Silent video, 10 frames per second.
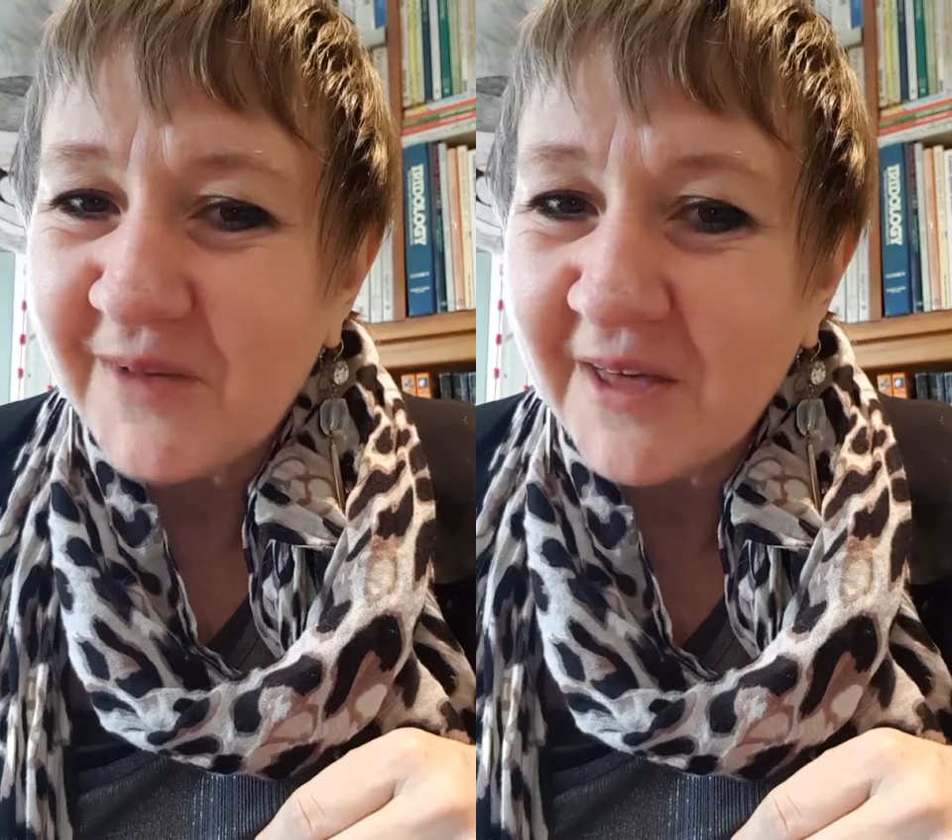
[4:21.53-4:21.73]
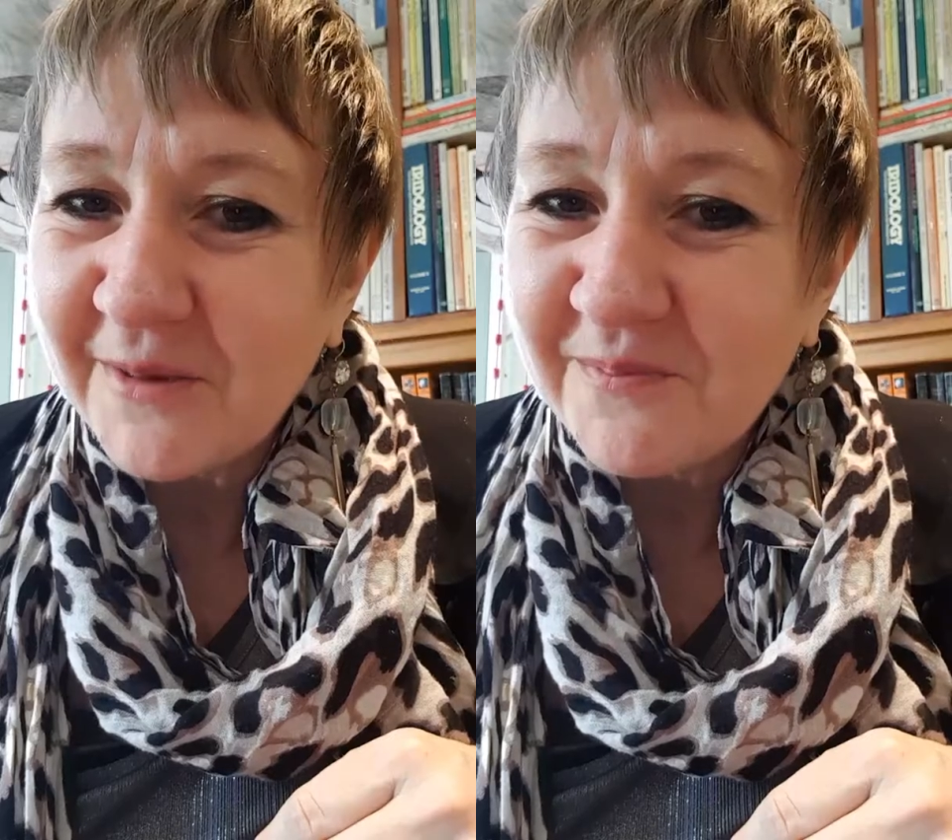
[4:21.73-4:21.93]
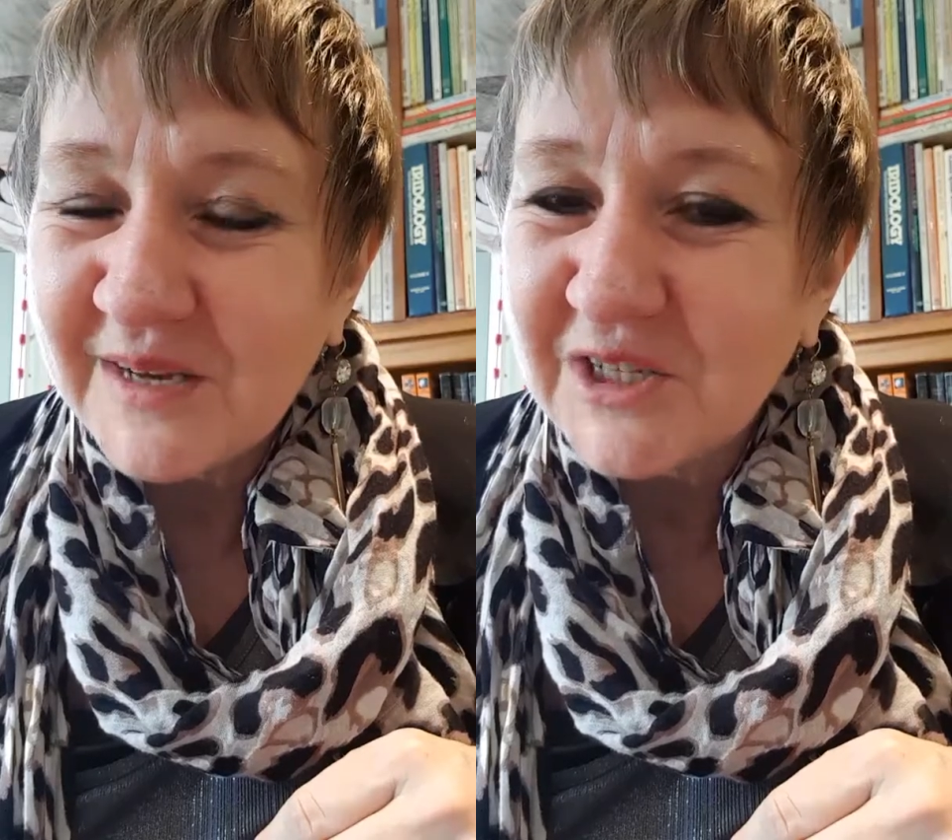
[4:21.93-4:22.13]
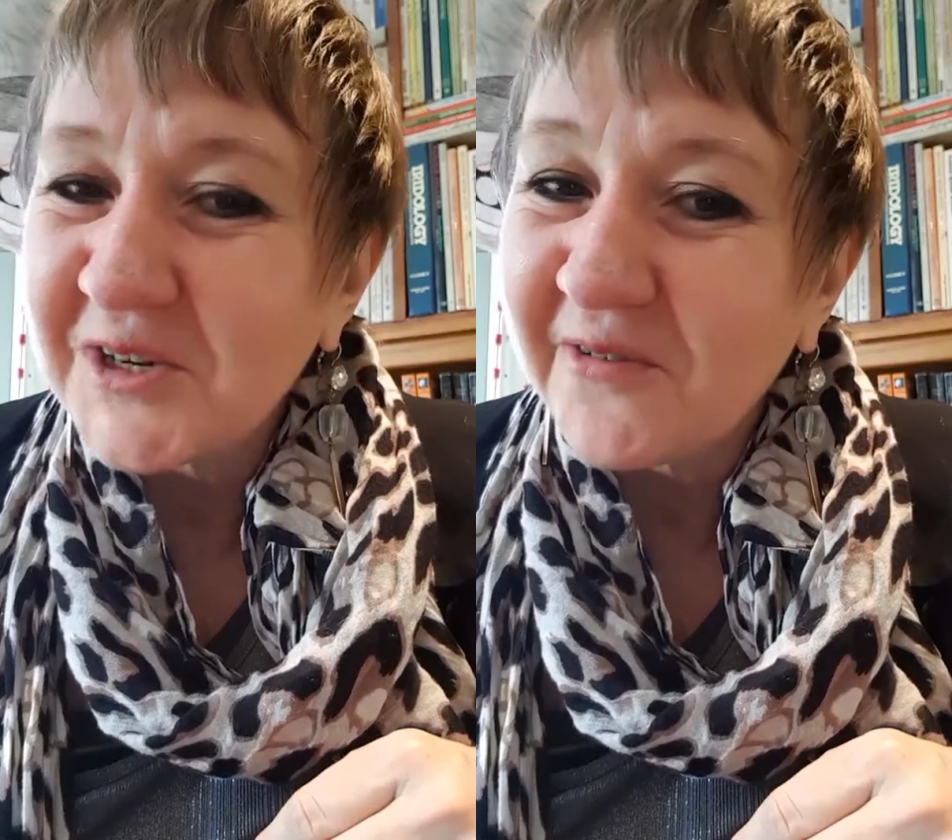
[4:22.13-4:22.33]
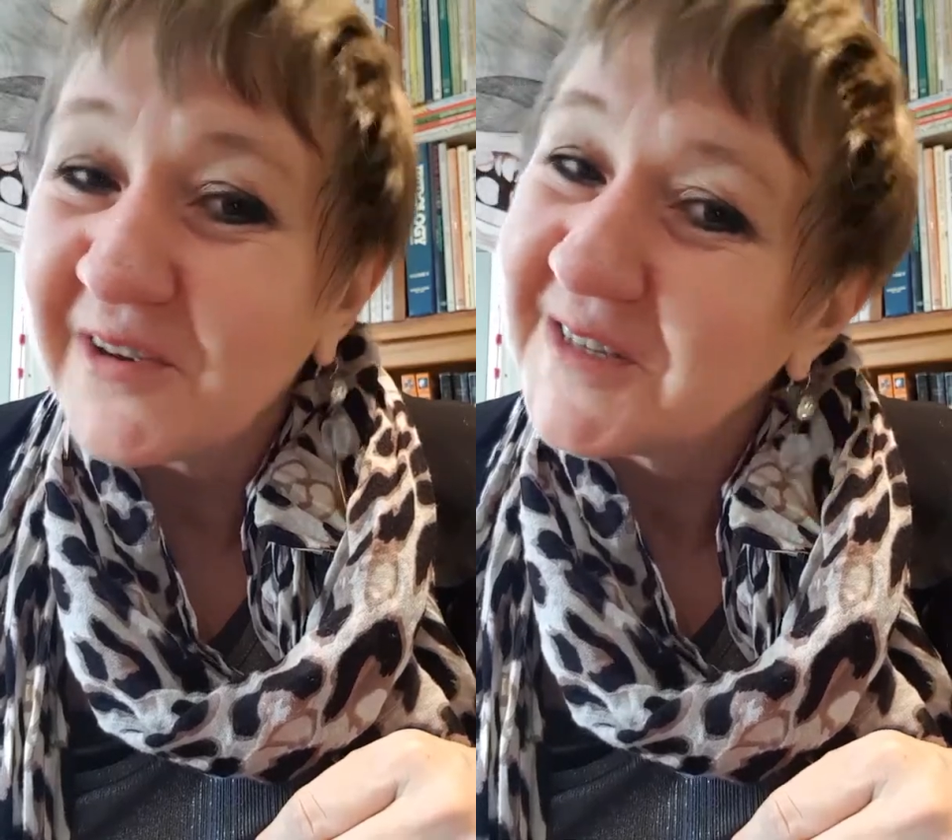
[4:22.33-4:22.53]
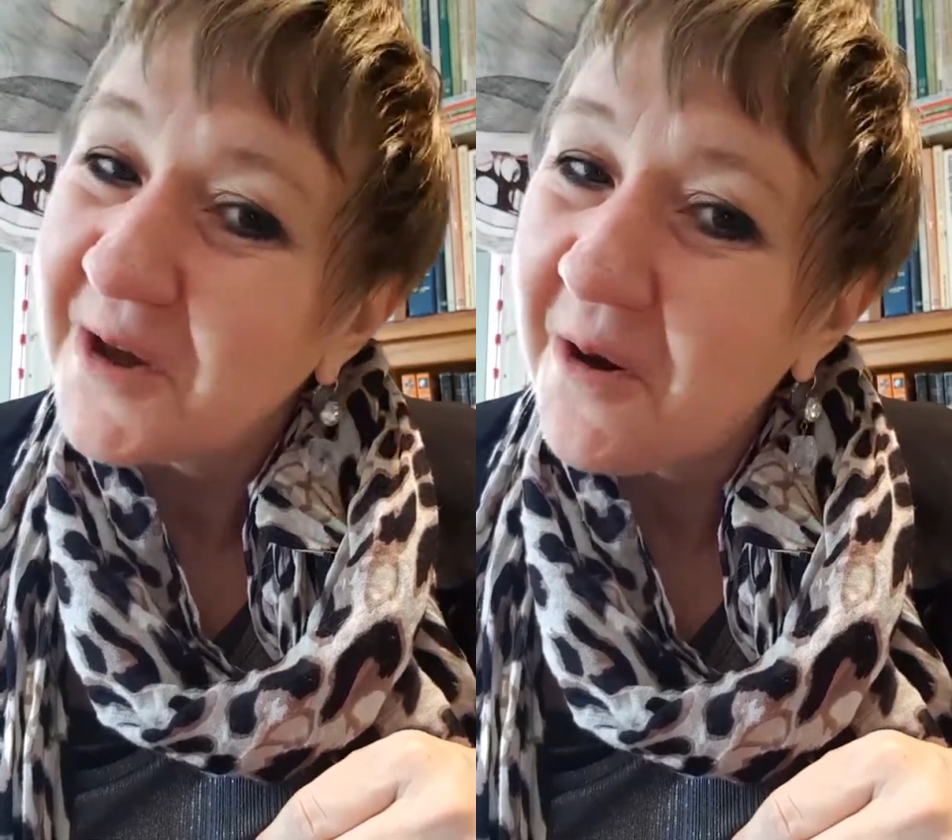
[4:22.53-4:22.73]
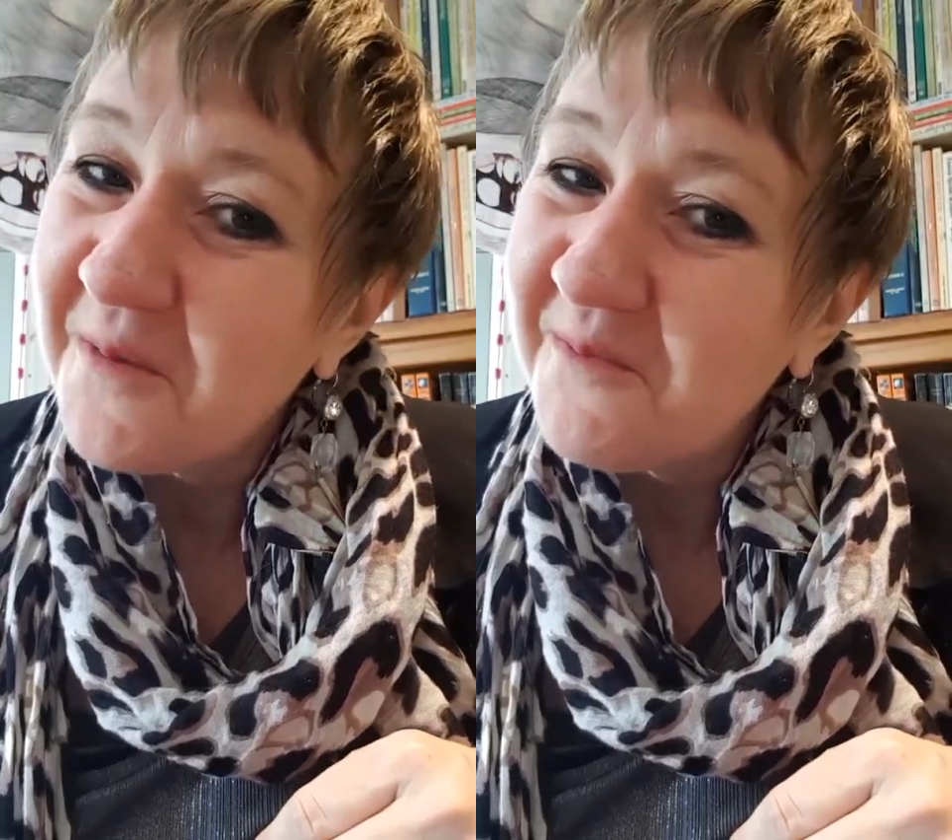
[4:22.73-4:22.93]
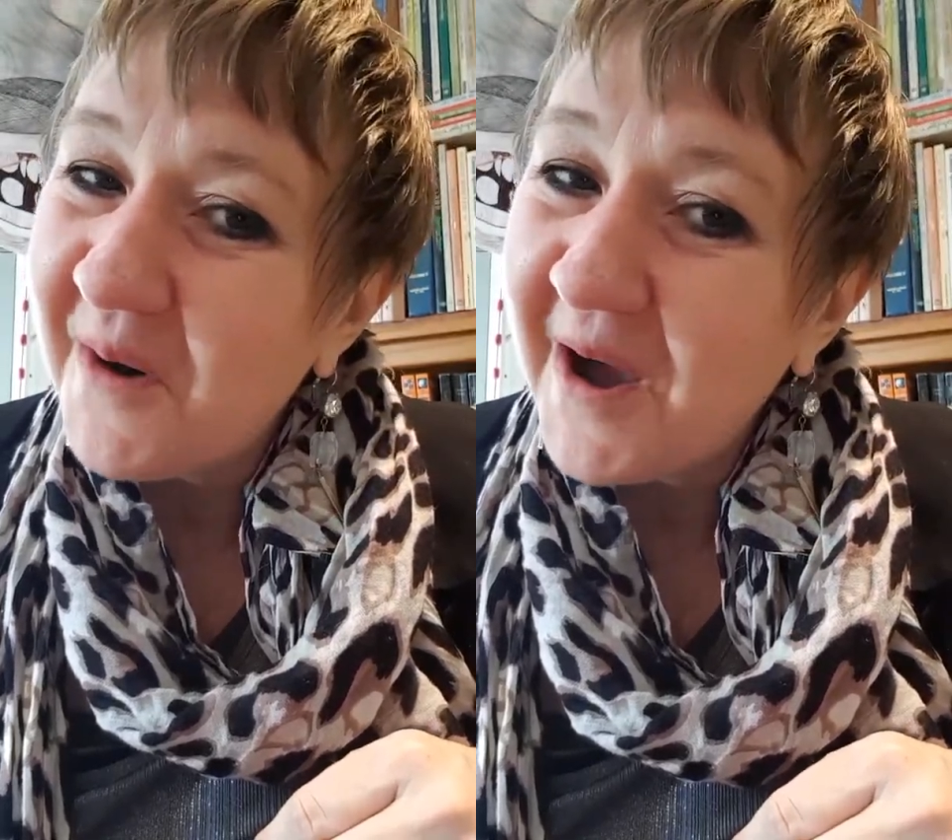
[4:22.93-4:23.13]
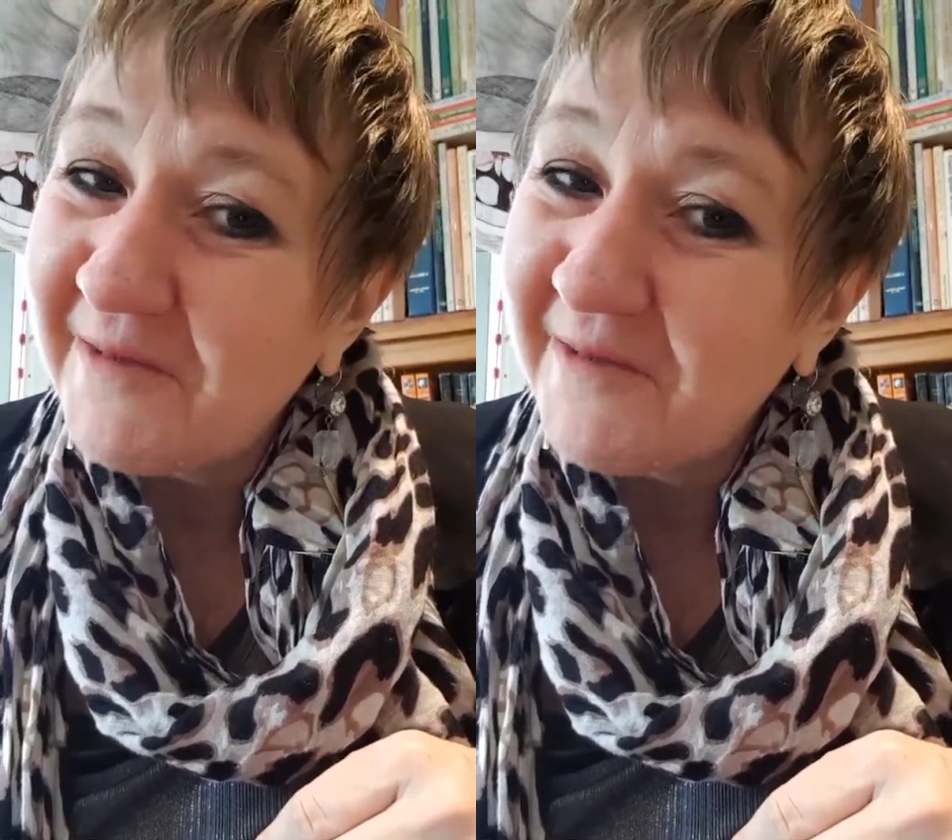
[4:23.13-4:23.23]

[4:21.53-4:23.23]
other mischief is on my